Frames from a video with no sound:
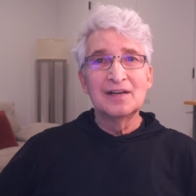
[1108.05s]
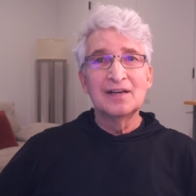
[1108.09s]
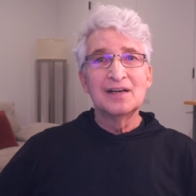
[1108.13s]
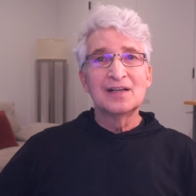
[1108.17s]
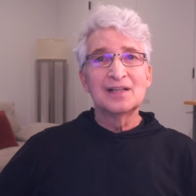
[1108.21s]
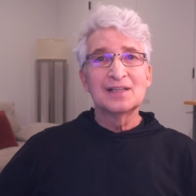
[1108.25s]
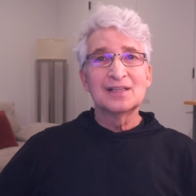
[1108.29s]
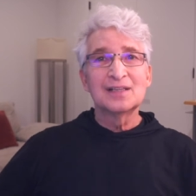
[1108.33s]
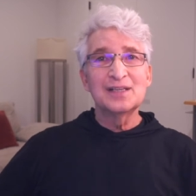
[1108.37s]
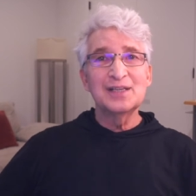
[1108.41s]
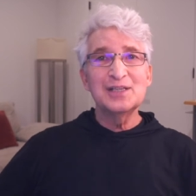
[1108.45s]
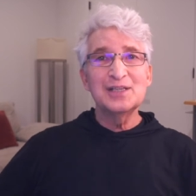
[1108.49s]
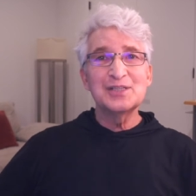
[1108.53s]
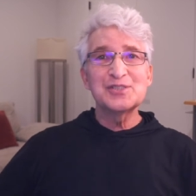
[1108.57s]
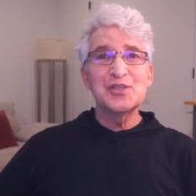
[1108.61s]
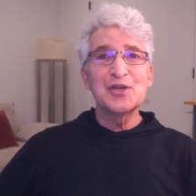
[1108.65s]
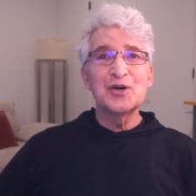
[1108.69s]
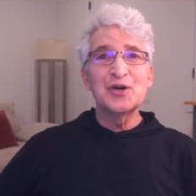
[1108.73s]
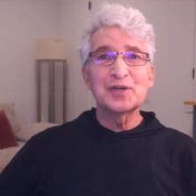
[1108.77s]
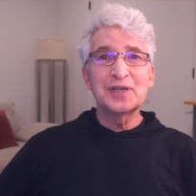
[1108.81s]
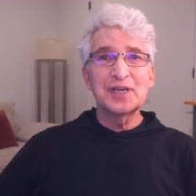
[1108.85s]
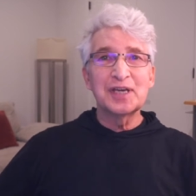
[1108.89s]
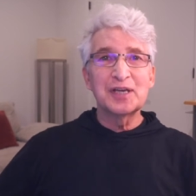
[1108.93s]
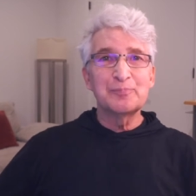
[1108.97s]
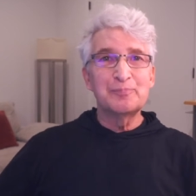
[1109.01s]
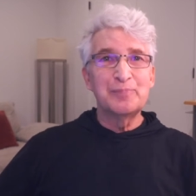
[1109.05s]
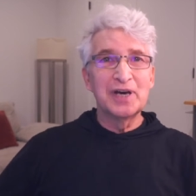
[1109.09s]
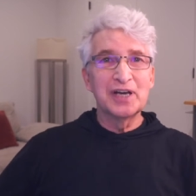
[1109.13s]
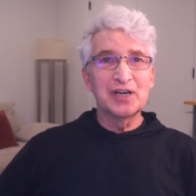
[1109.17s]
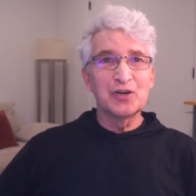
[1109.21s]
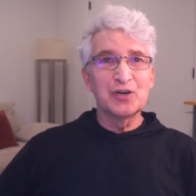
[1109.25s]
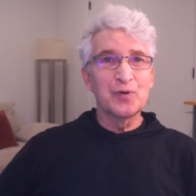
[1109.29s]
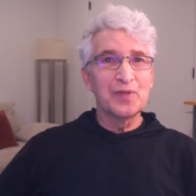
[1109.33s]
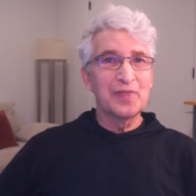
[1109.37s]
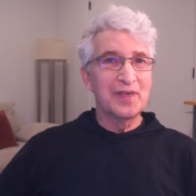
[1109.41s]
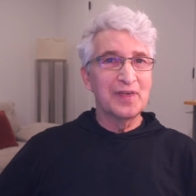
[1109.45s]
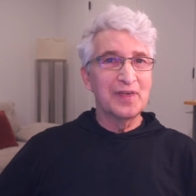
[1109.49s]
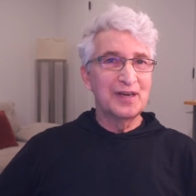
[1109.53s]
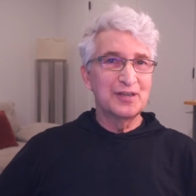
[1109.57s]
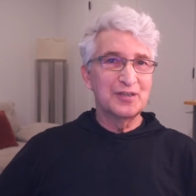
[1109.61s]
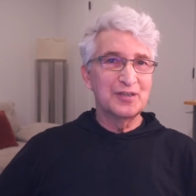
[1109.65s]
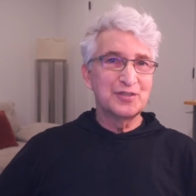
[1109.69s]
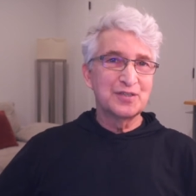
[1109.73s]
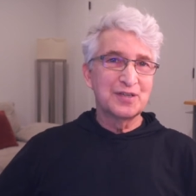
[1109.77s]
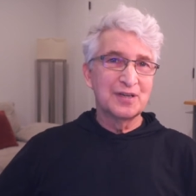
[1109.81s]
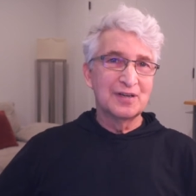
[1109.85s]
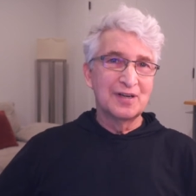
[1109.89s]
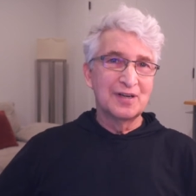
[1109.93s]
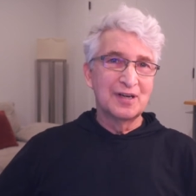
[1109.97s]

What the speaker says: leads don't get better with age.